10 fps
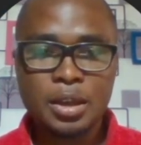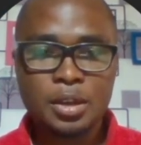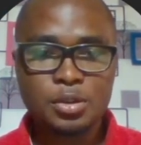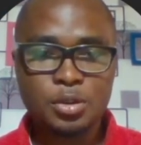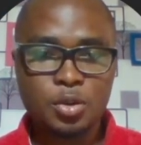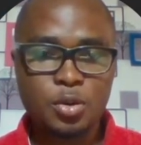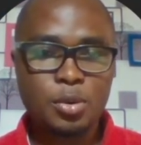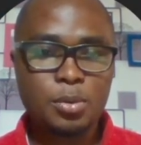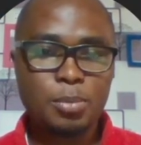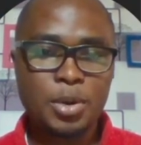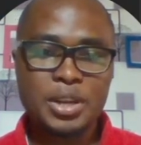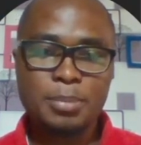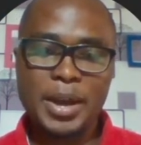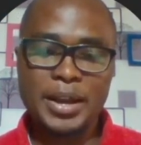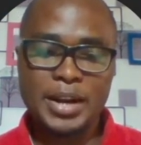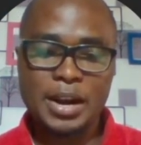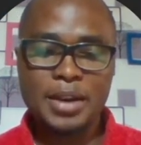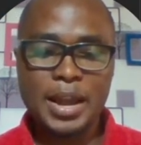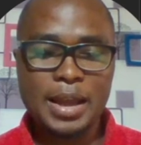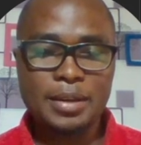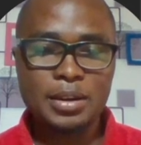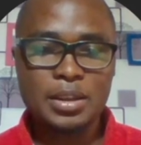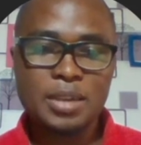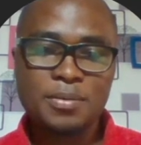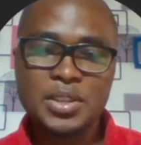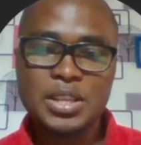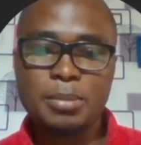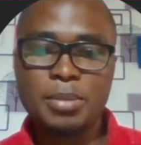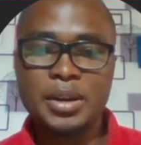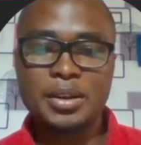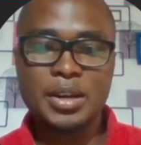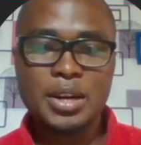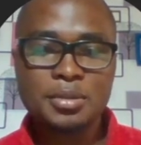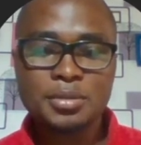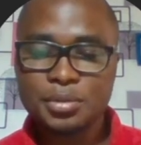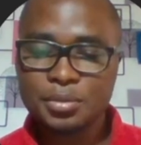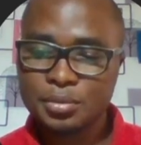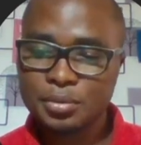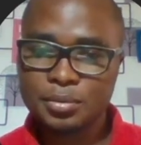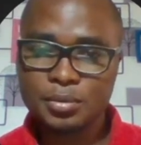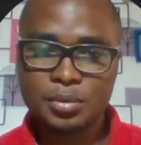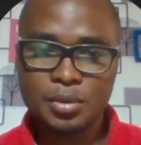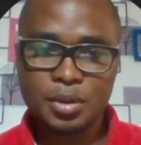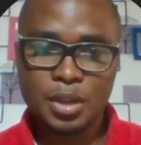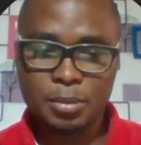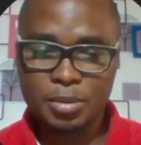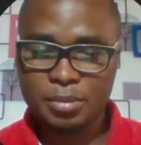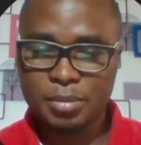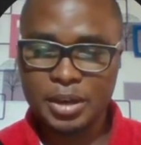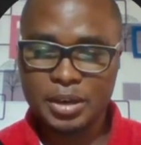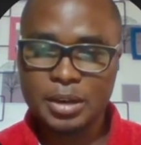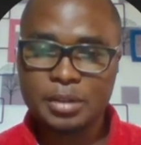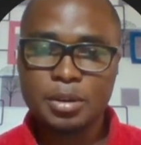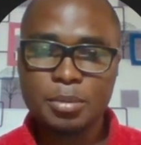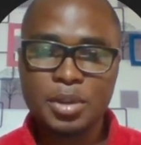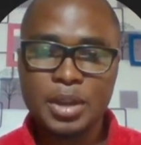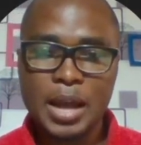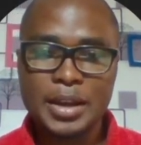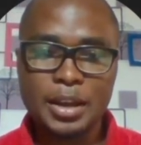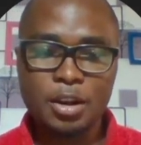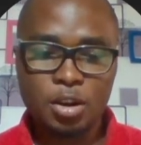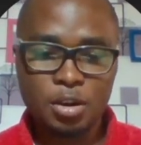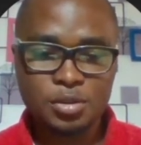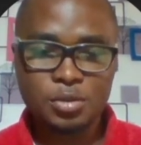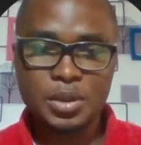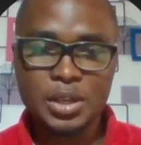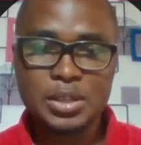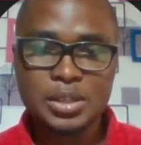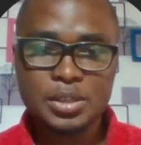So body background, I can give it a background. Okay, very background, maybe add a color to it.